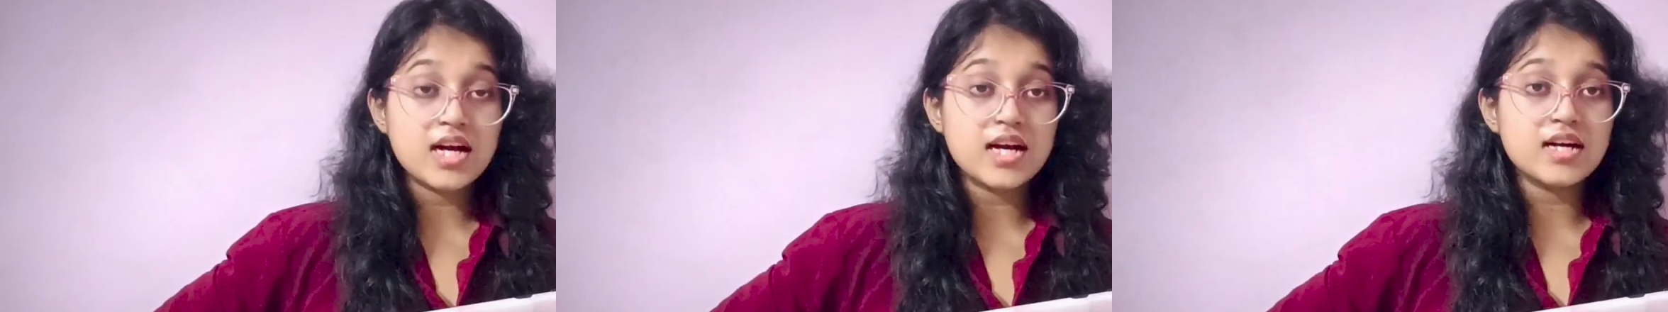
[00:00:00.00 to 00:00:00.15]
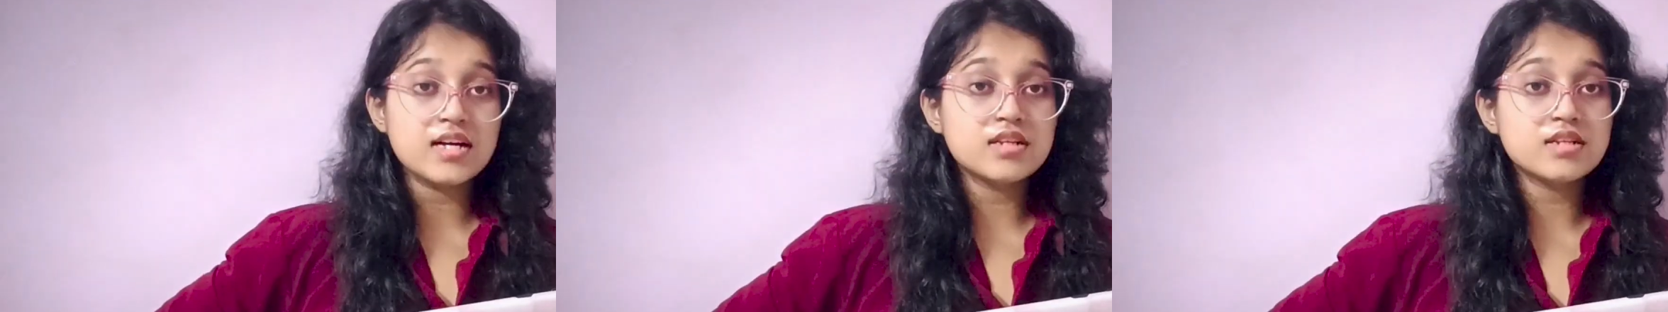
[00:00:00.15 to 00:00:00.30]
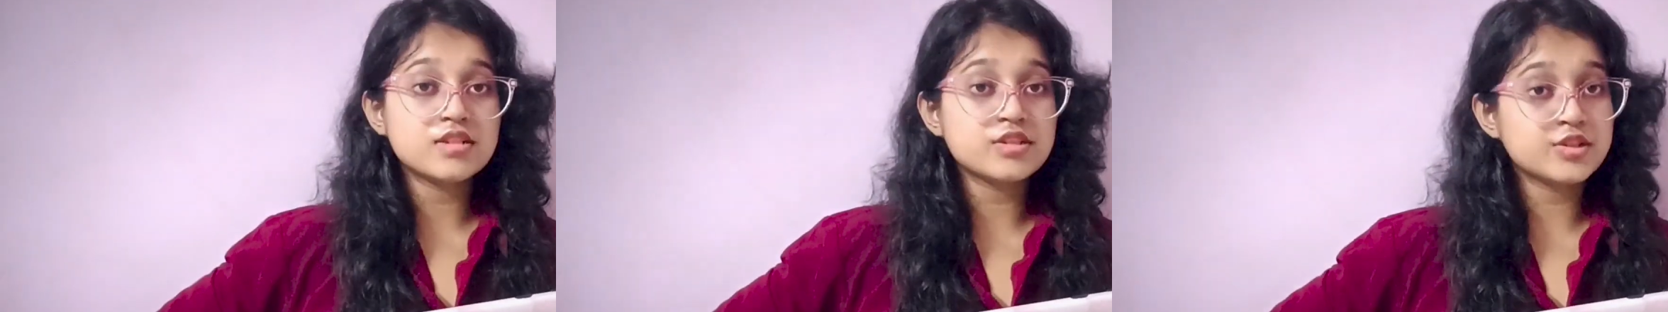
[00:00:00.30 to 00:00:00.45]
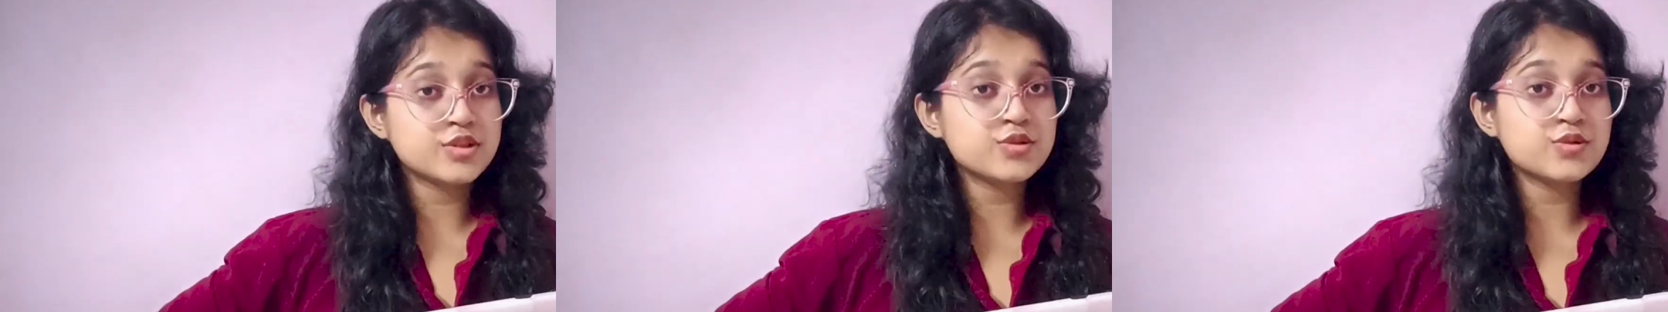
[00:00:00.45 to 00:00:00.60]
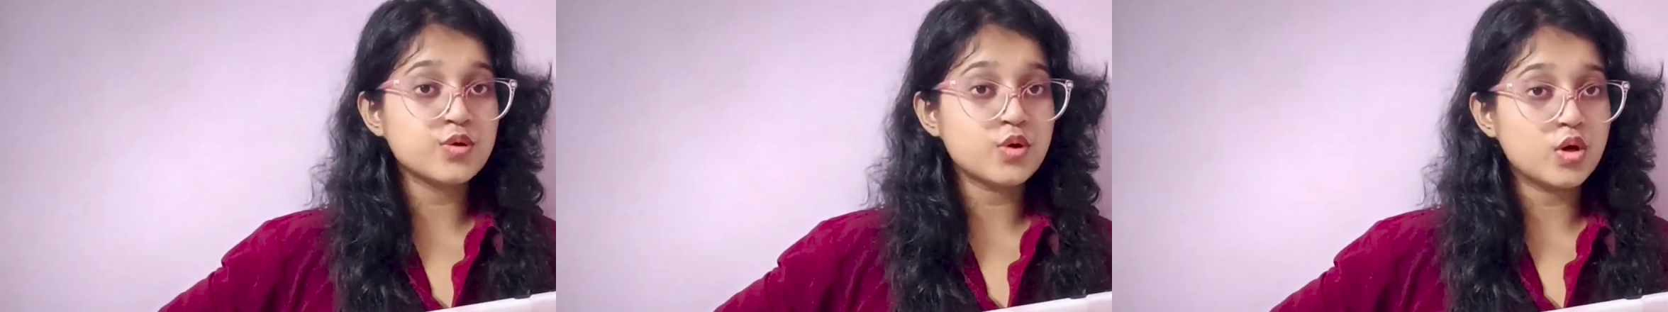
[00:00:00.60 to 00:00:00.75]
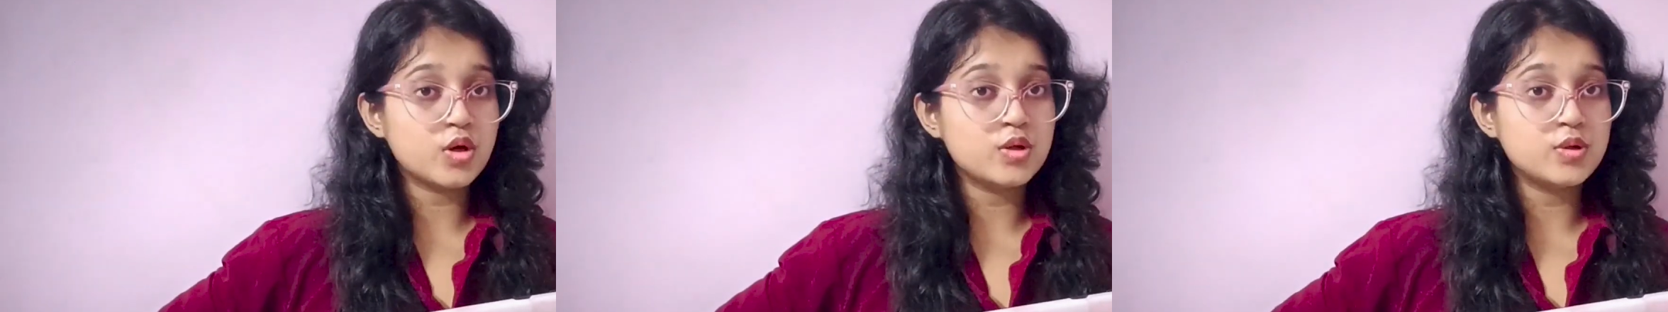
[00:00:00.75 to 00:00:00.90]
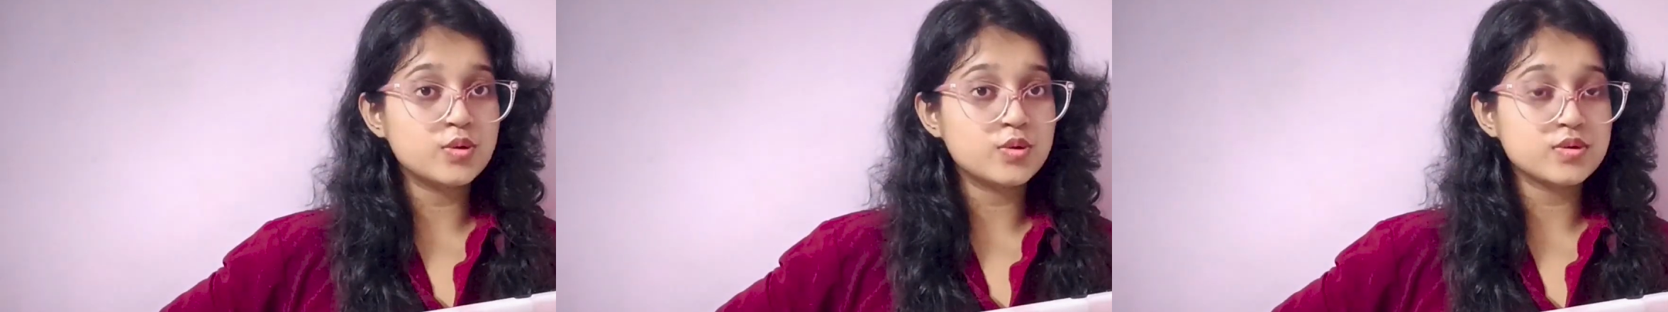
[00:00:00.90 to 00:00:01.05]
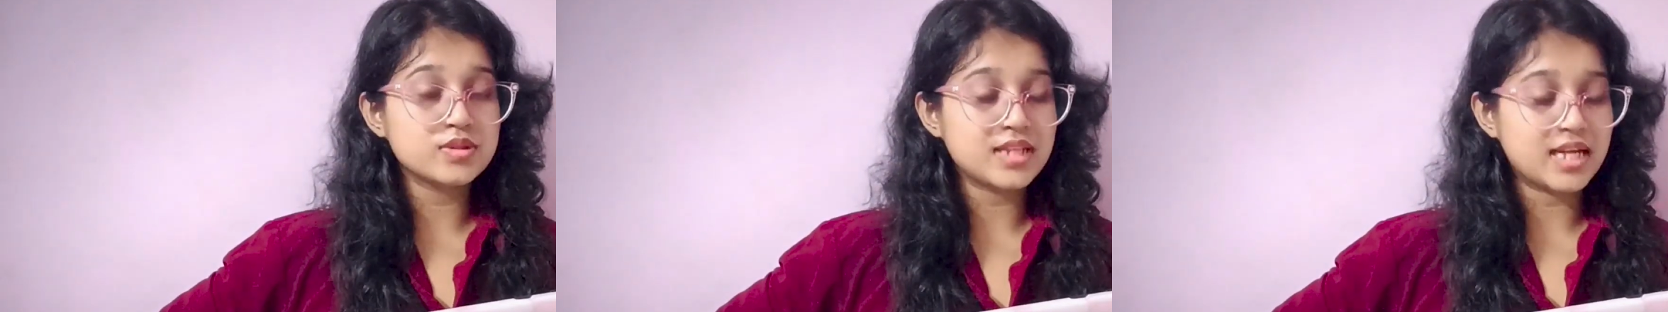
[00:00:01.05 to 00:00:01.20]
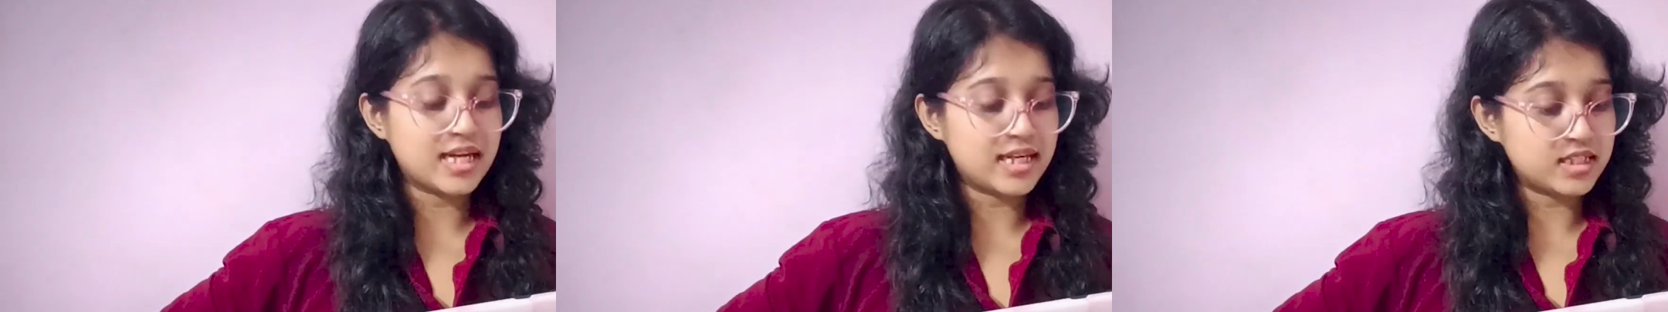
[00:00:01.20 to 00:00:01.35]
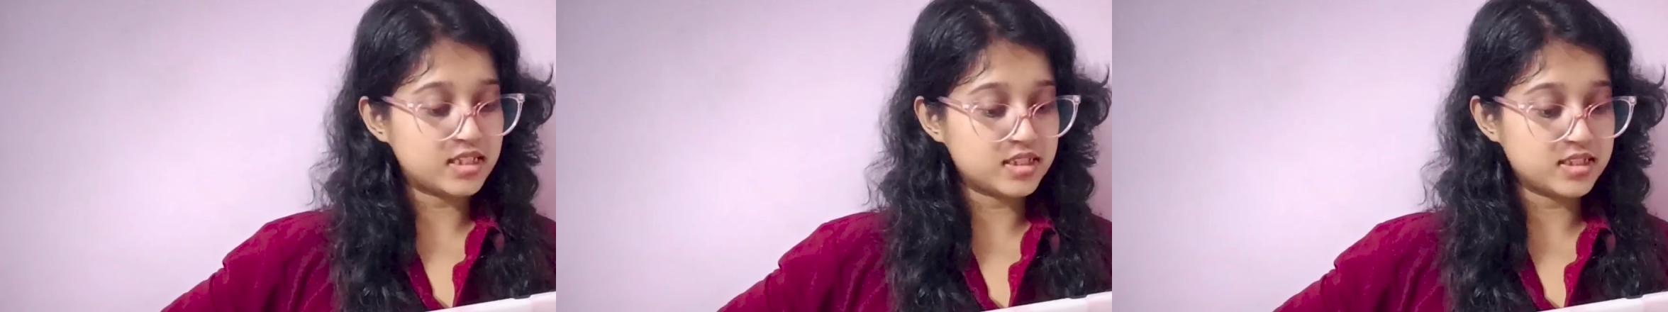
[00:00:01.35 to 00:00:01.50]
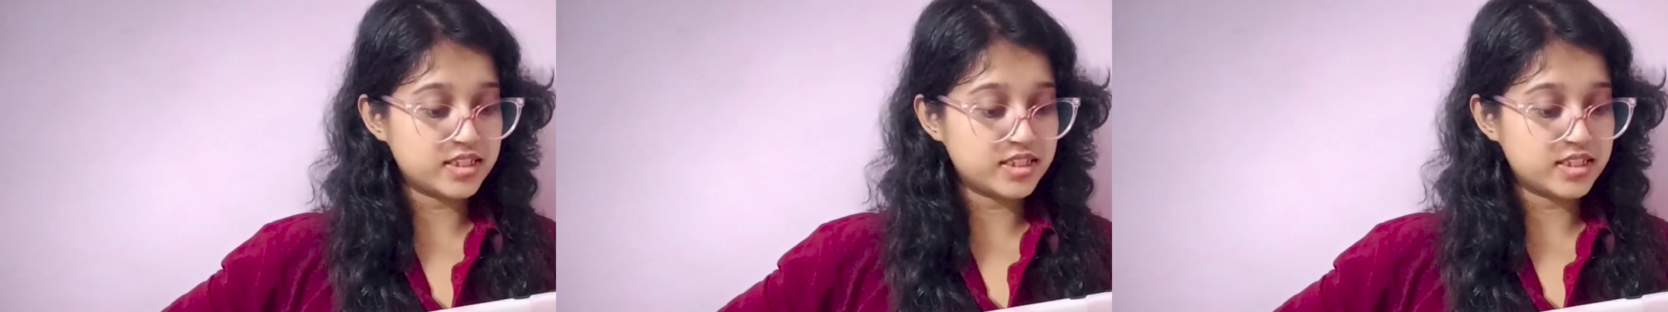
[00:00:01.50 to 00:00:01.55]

And you all know that